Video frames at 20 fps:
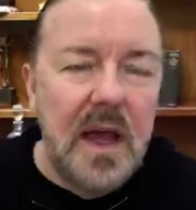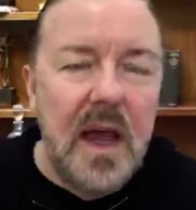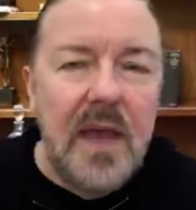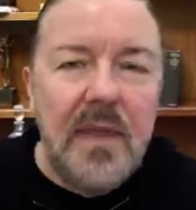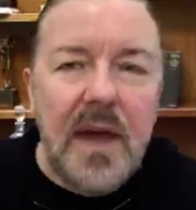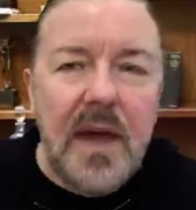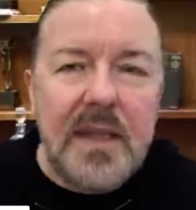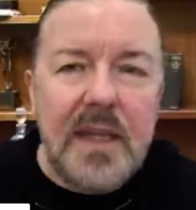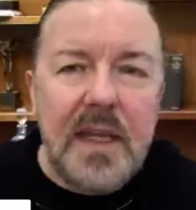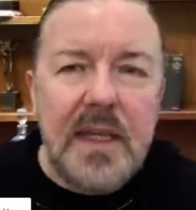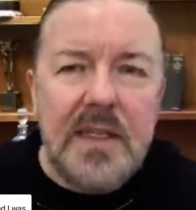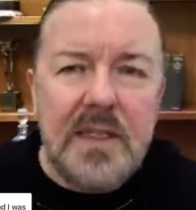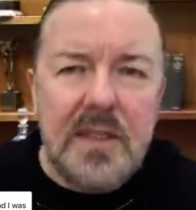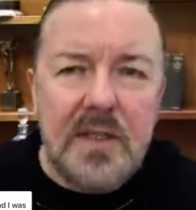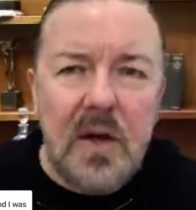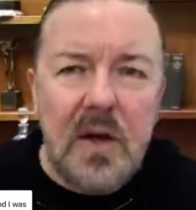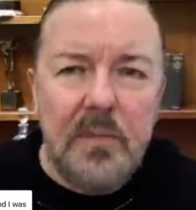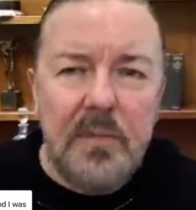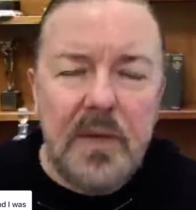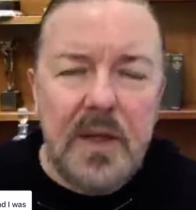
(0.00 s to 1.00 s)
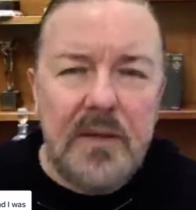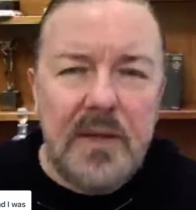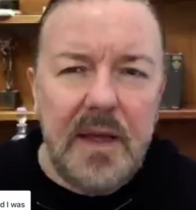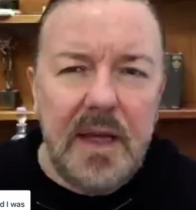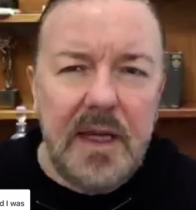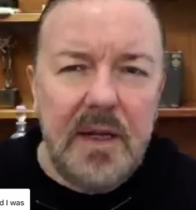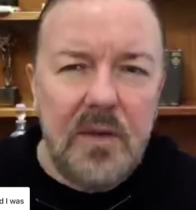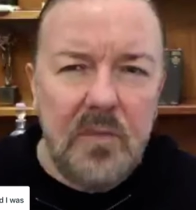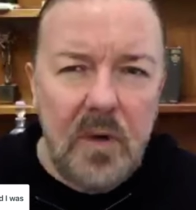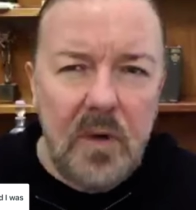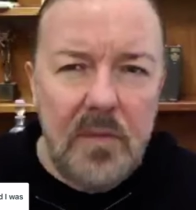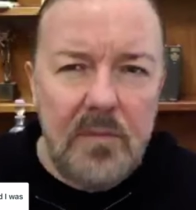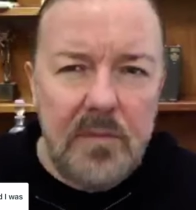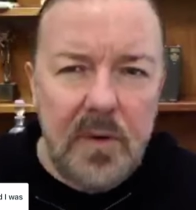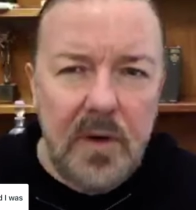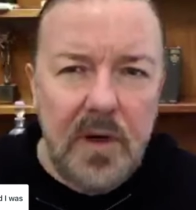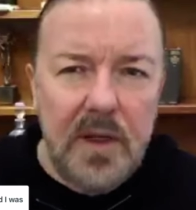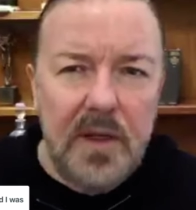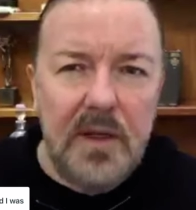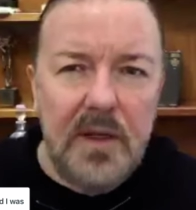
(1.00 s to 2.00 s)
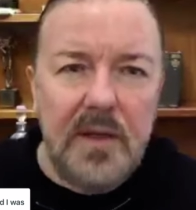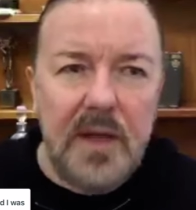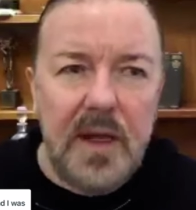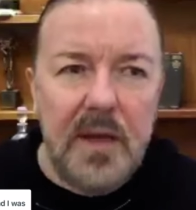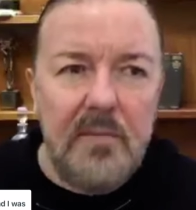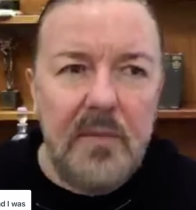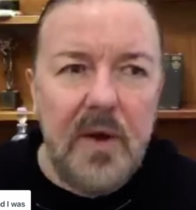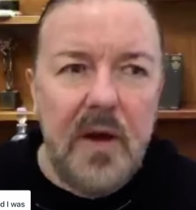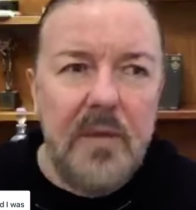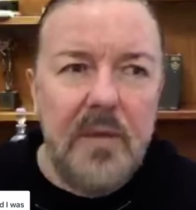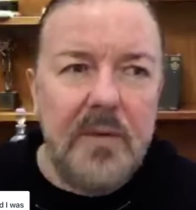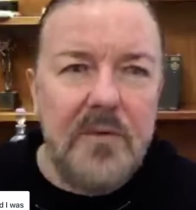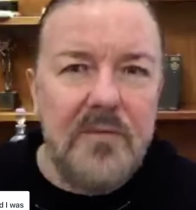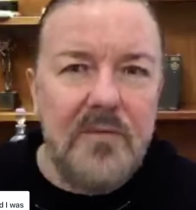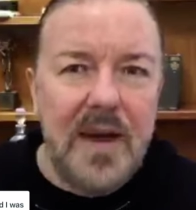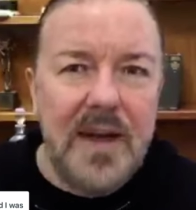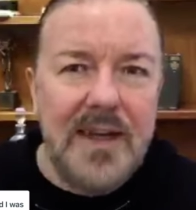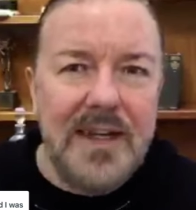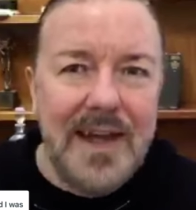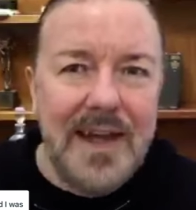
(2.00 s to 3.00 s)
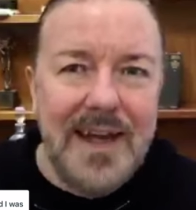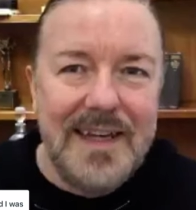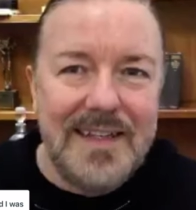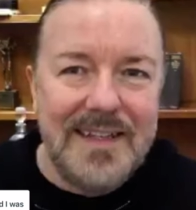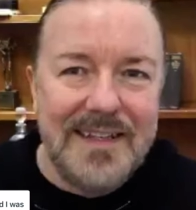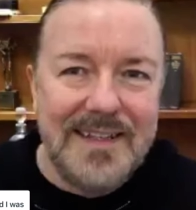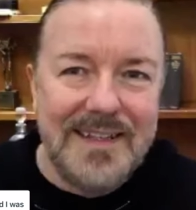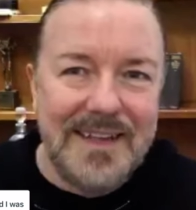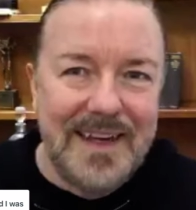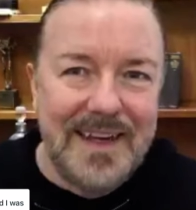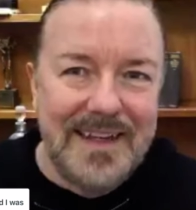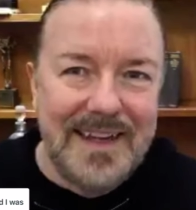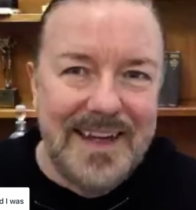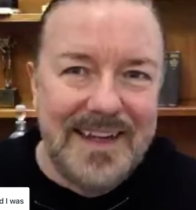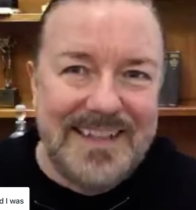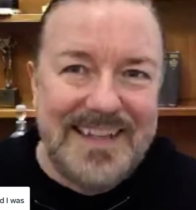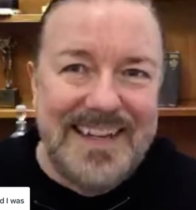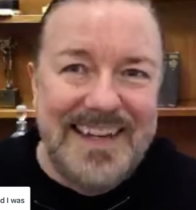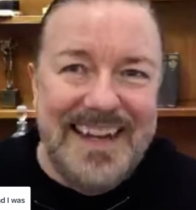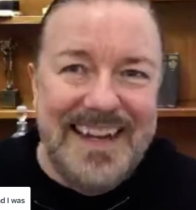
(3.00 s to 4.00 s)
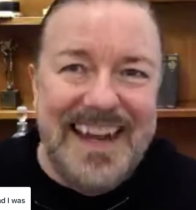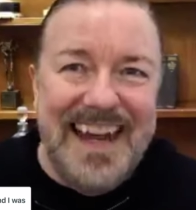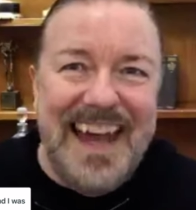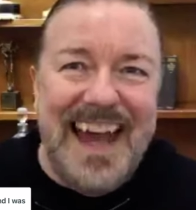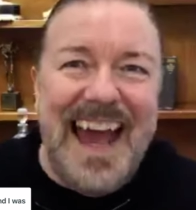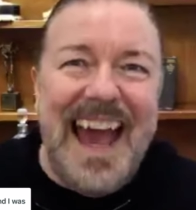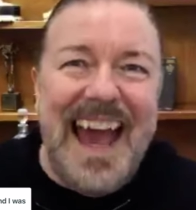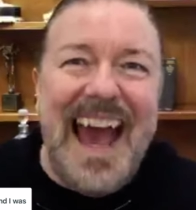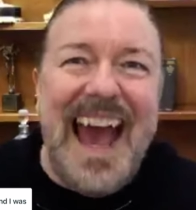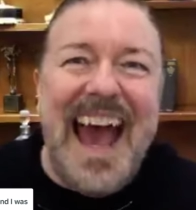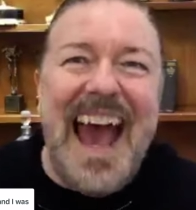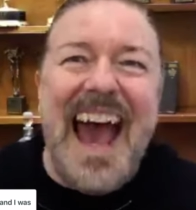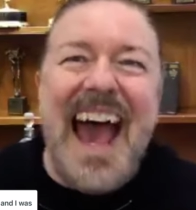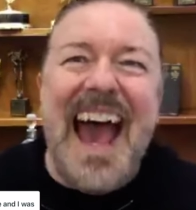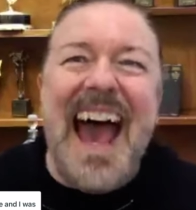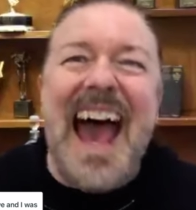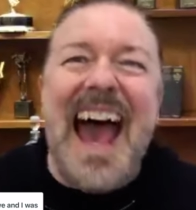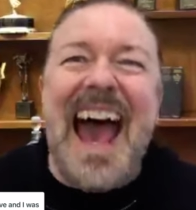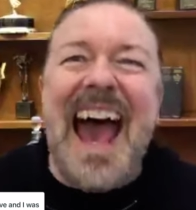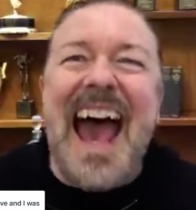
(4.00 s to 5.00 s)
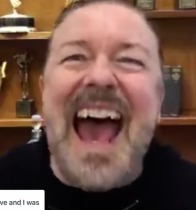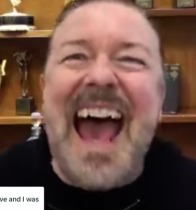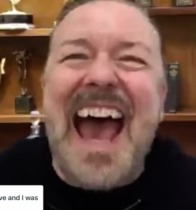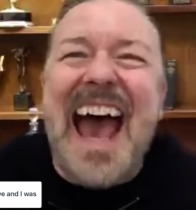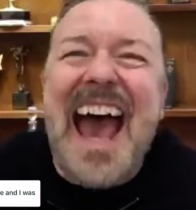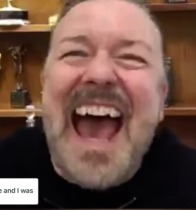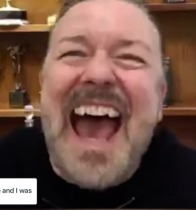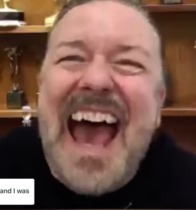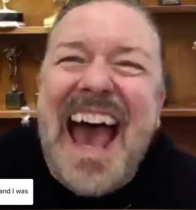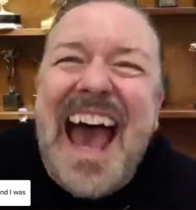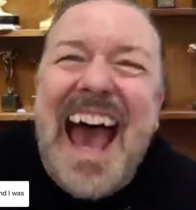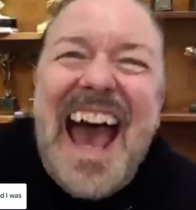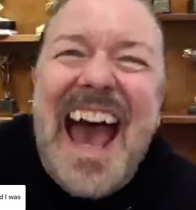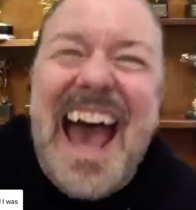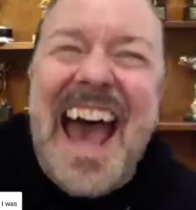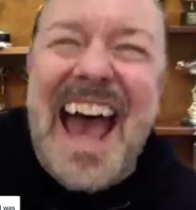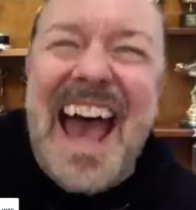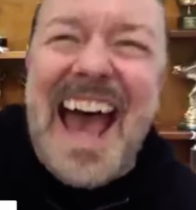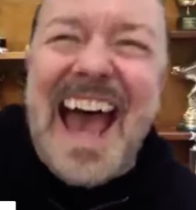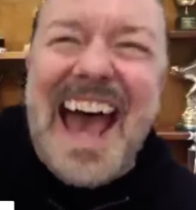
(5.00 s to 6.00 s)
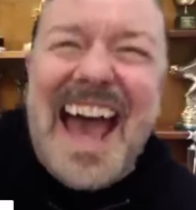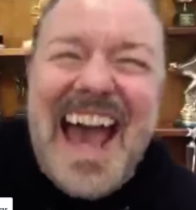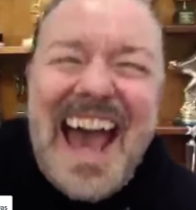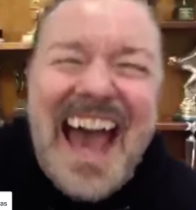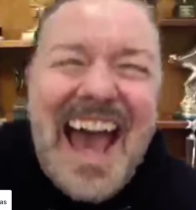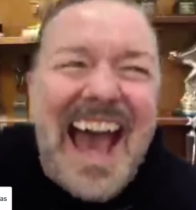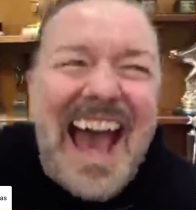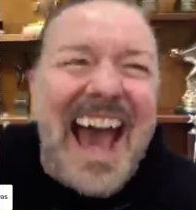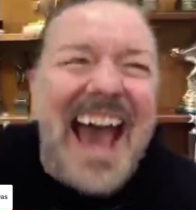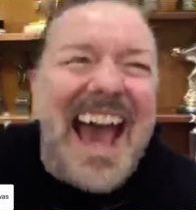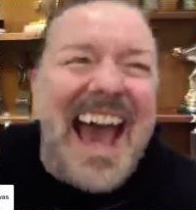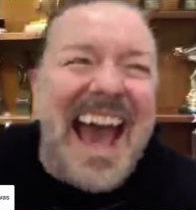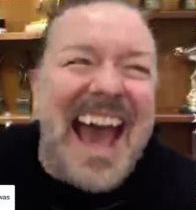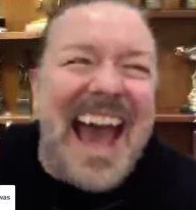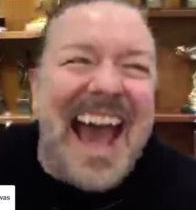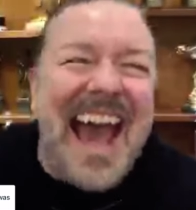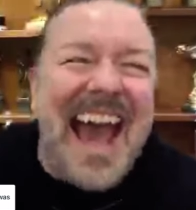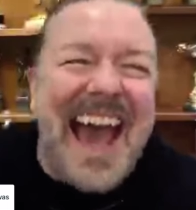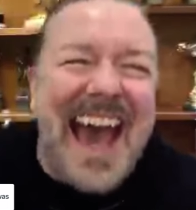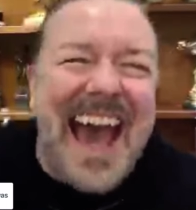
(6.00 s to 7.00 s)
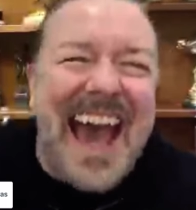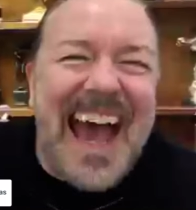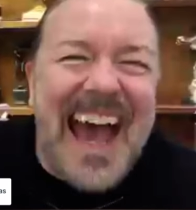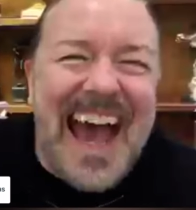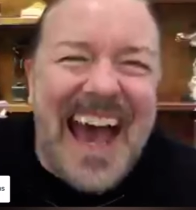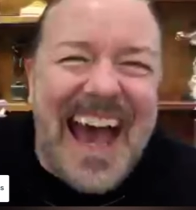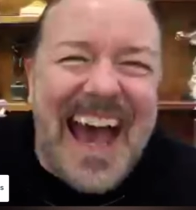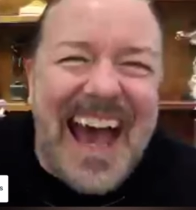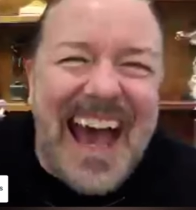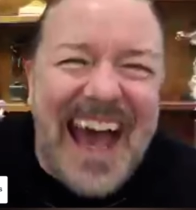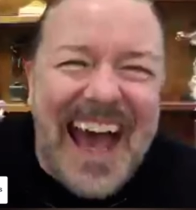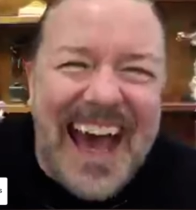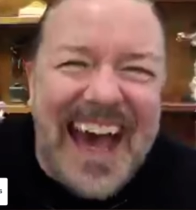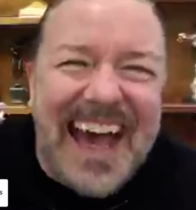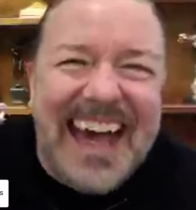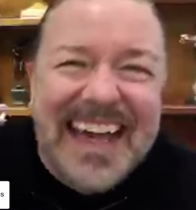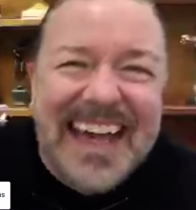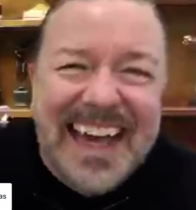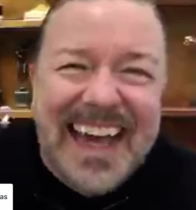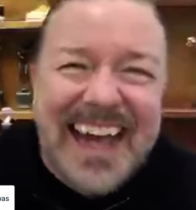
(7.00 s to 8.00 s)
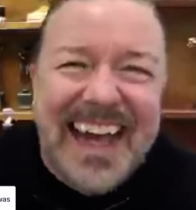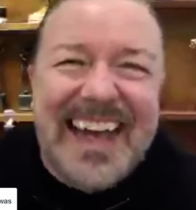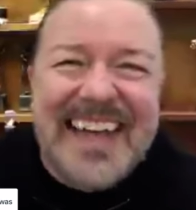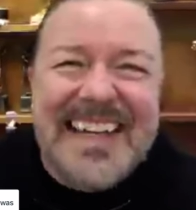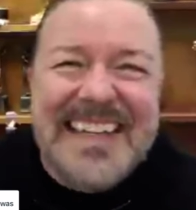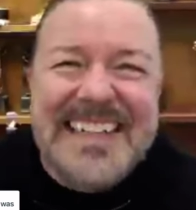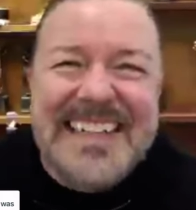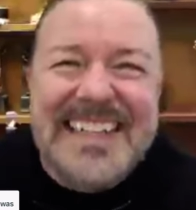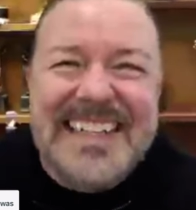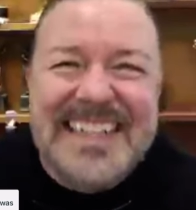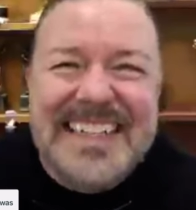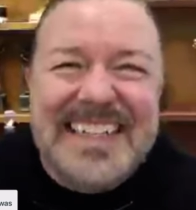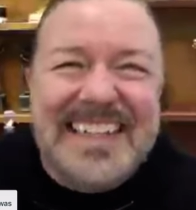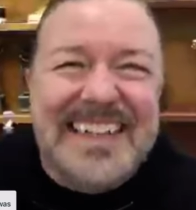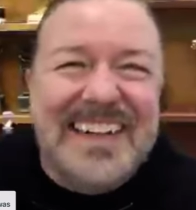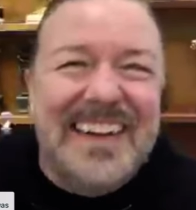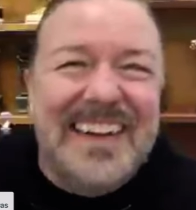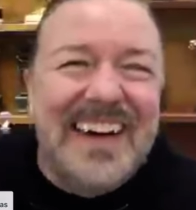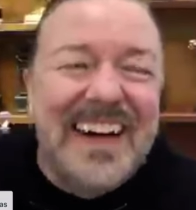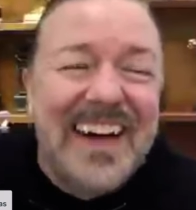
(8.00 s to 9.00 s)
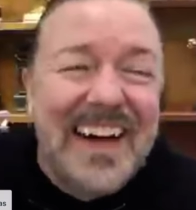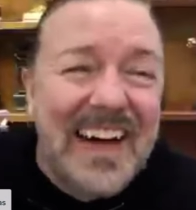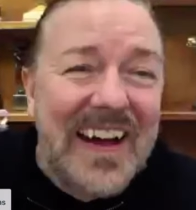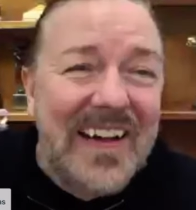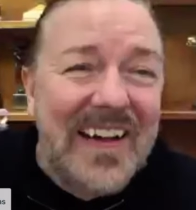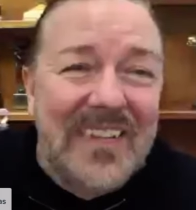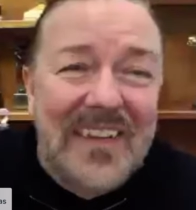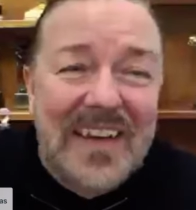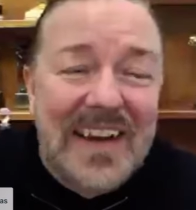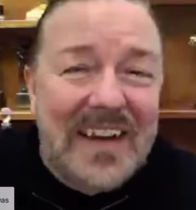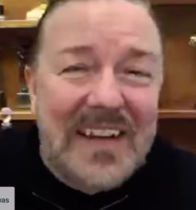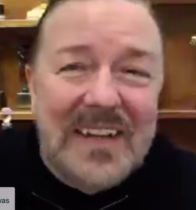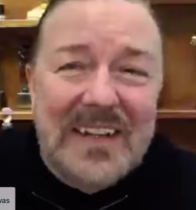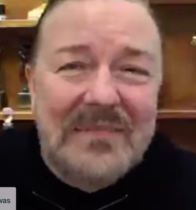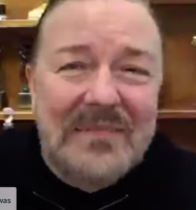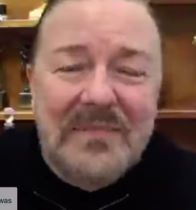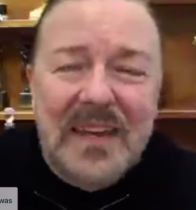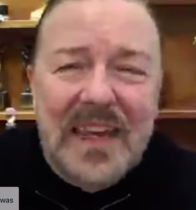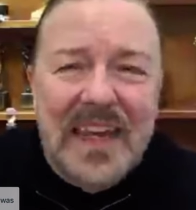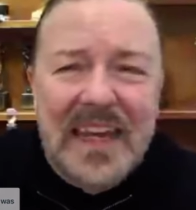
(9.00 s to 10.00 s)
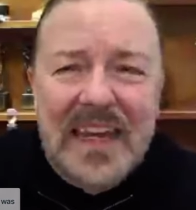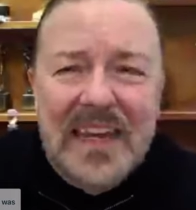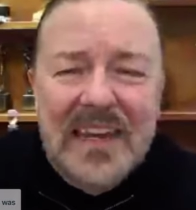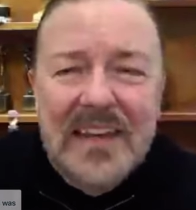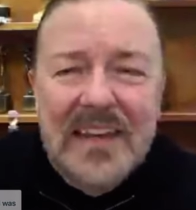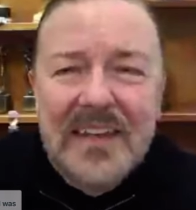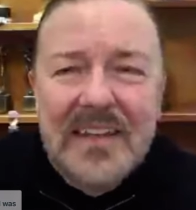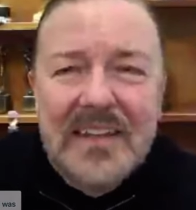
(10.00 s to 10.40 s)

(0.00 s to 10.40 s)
That didn't stop me thinking at one point that it might have been radiation sickness. I just thought, well, it could be.